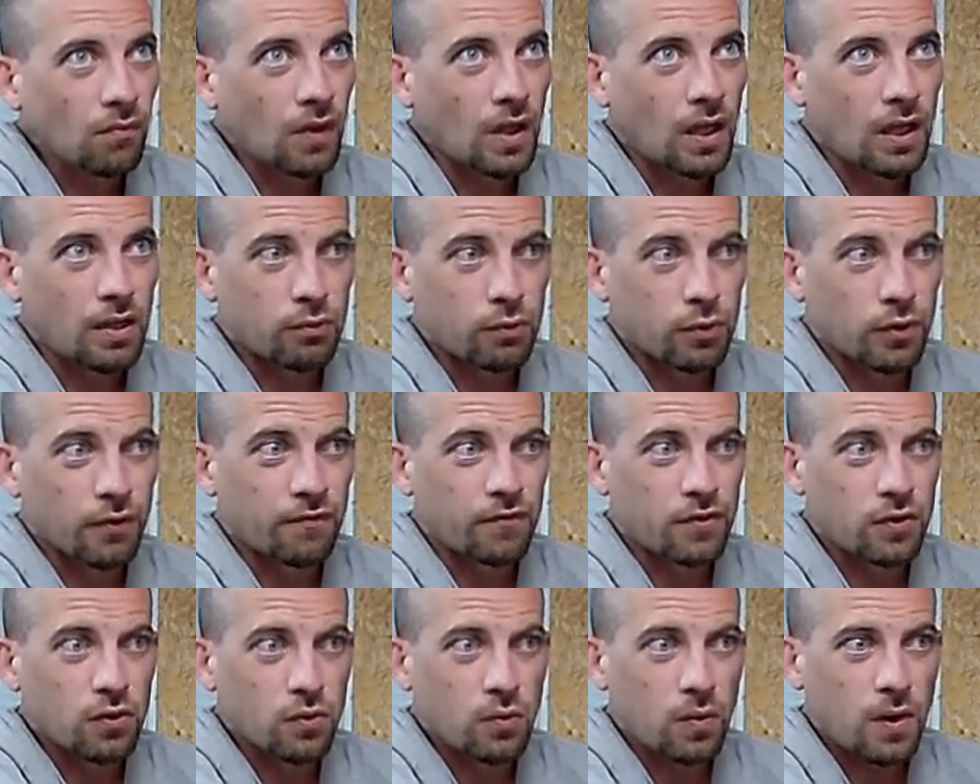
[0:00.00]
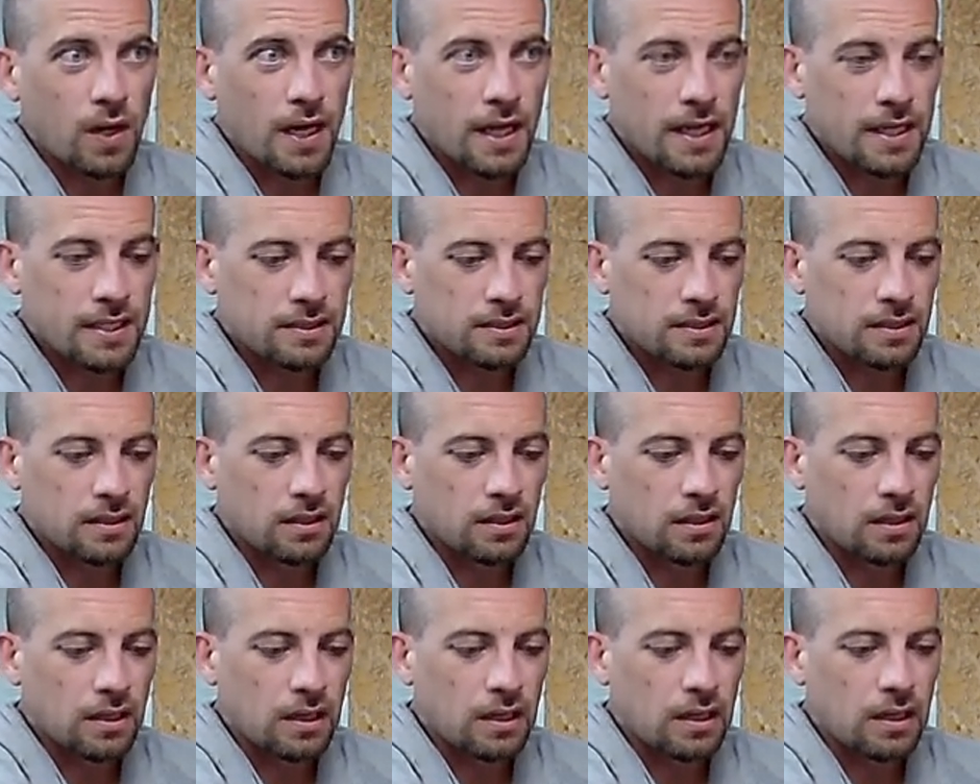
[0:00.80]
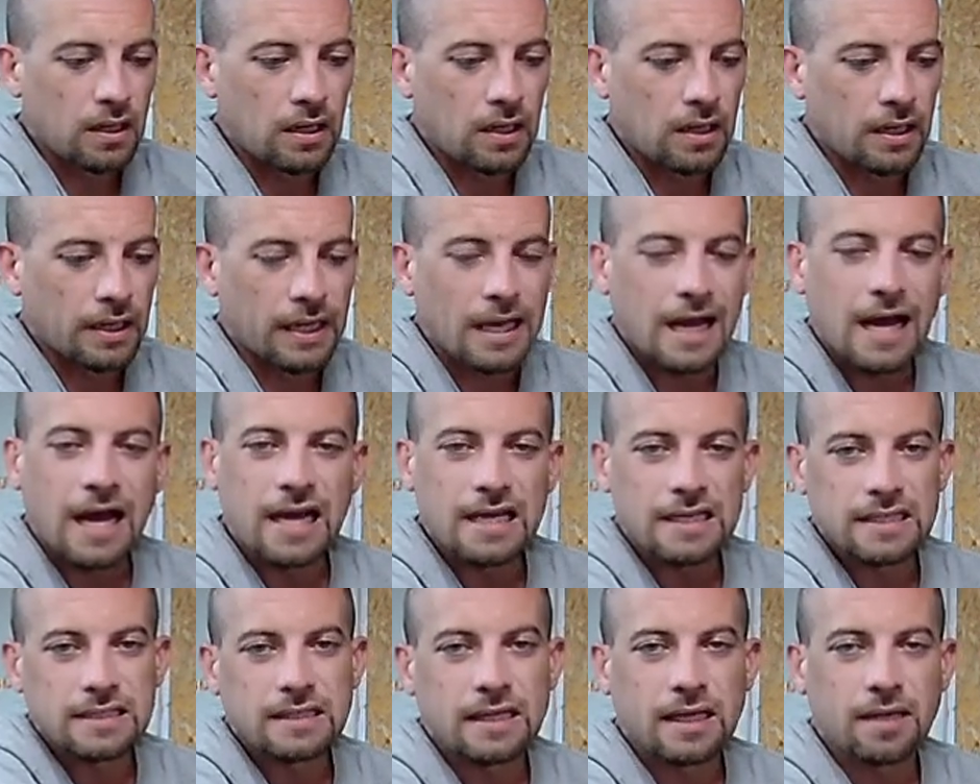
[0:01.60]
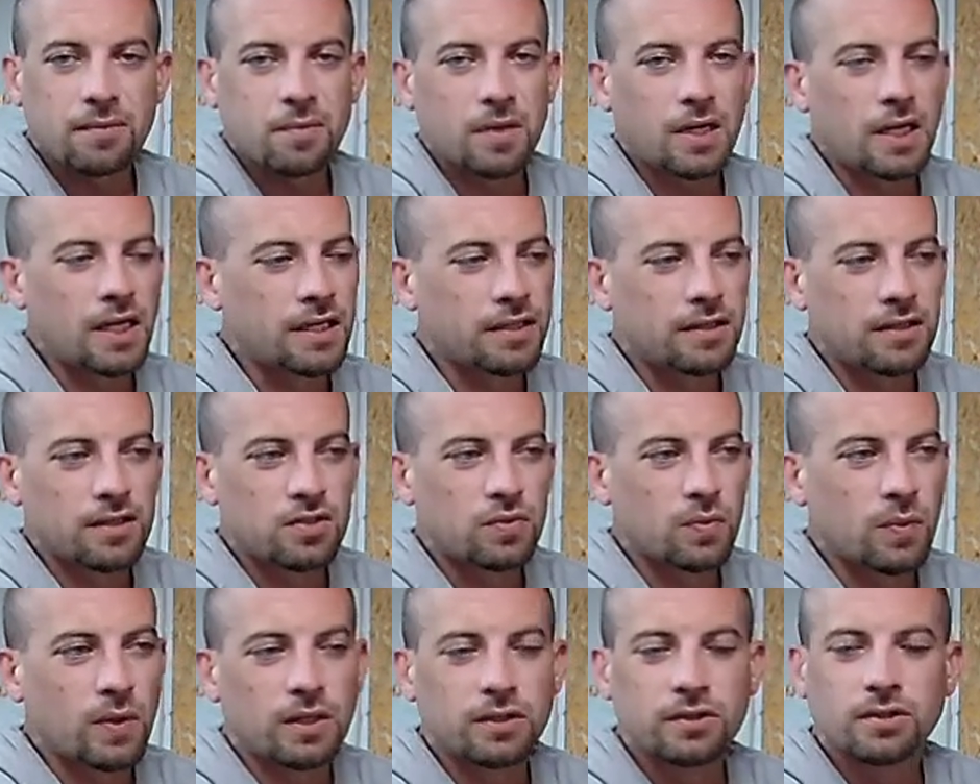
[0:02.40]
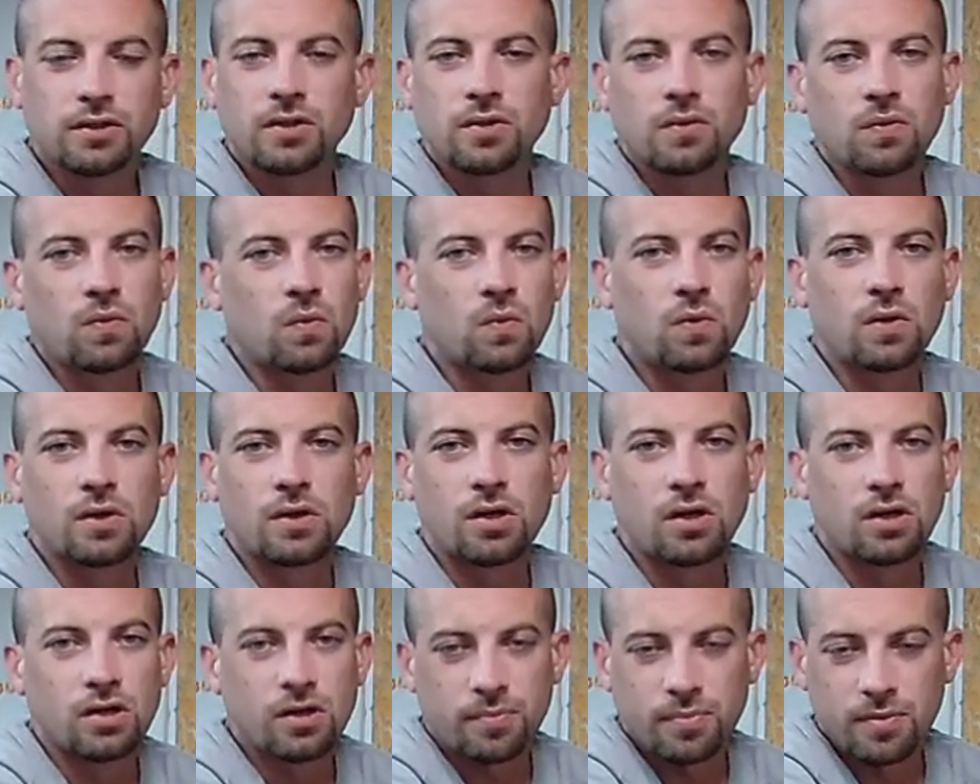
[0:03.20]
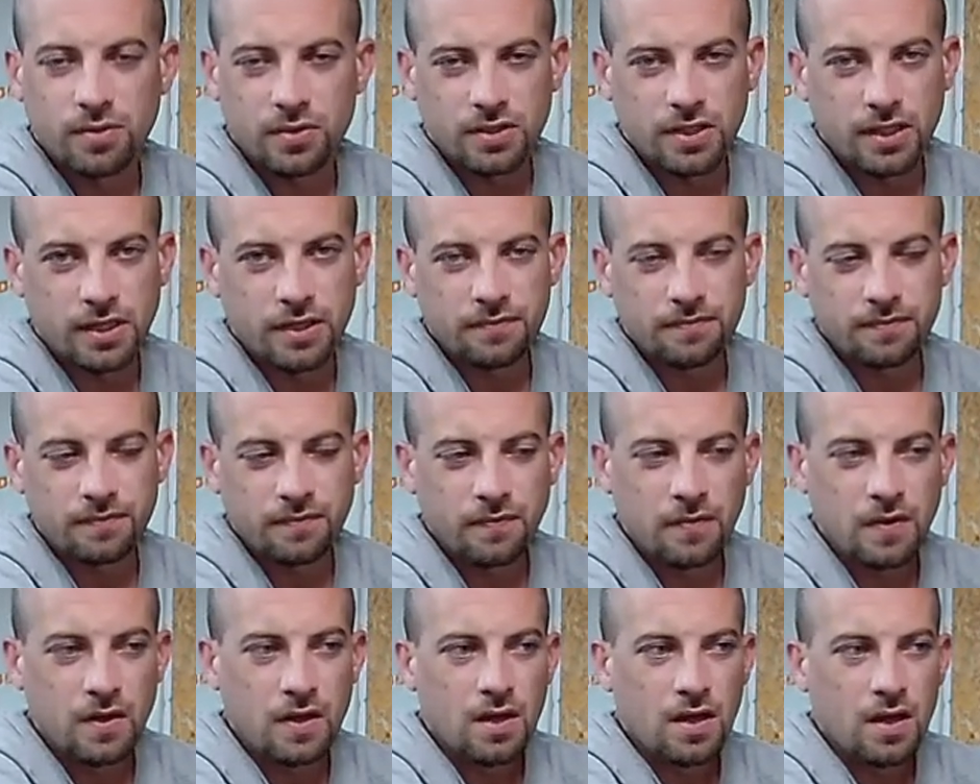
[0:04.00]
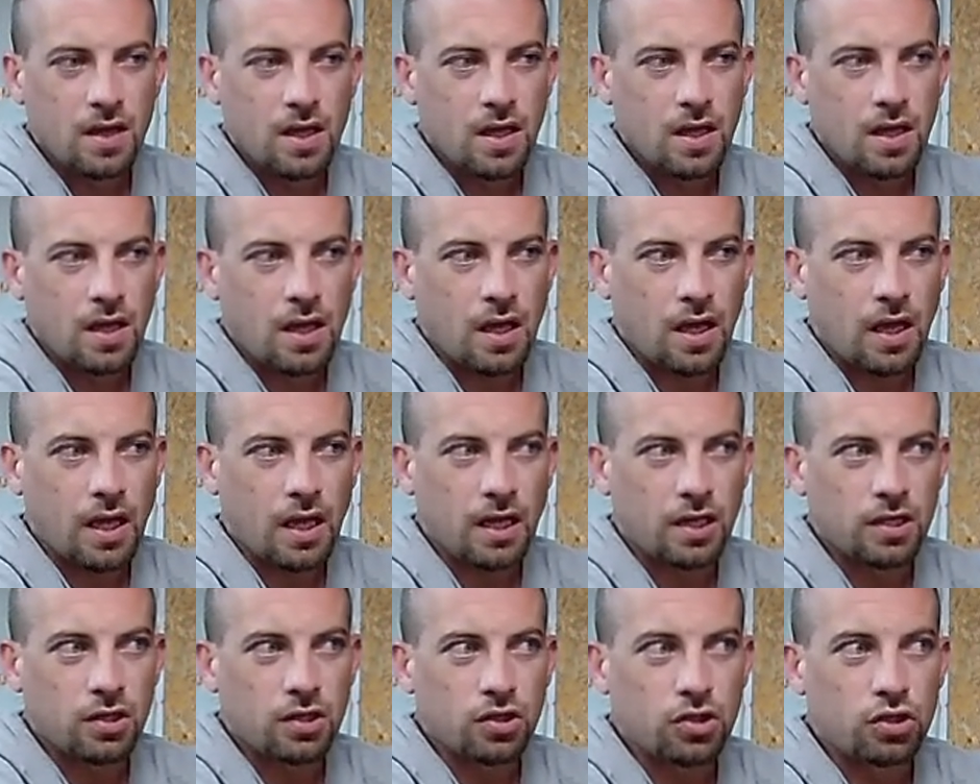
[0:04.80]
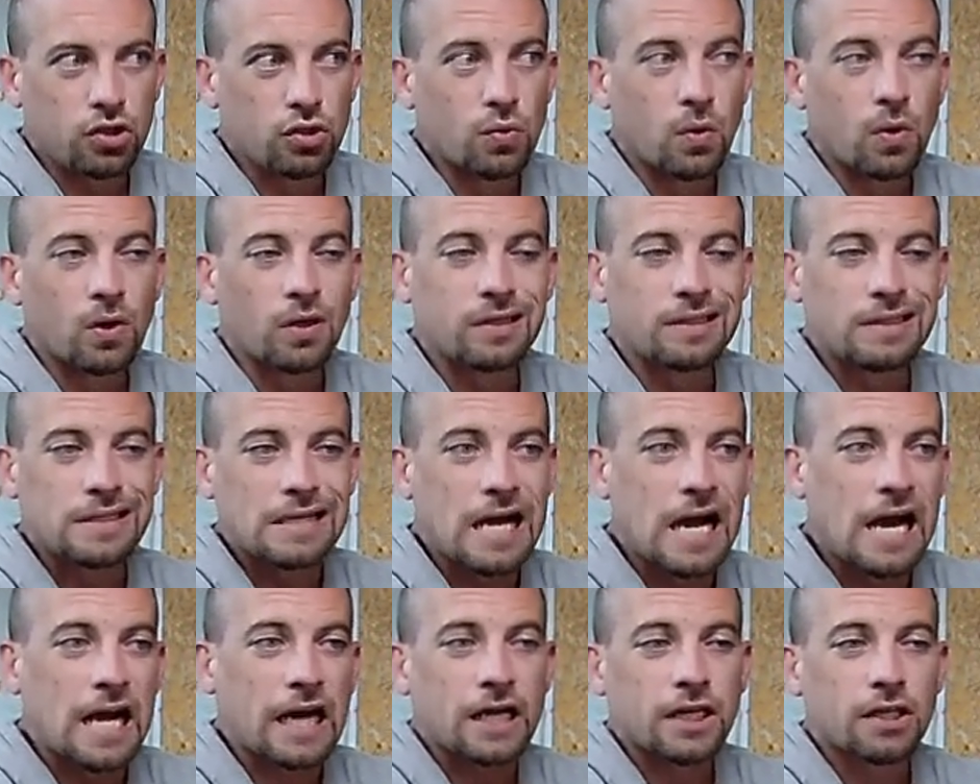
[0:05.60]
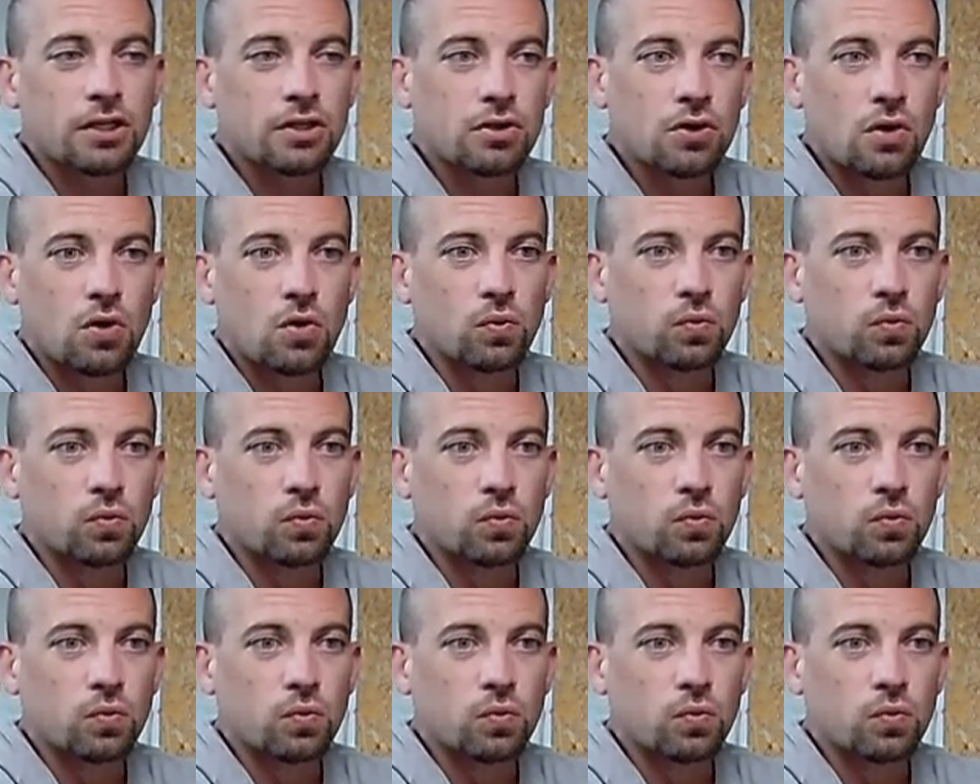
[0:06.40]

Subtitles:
and review wise, like, I stand behind this welder 100%, and you are not going to go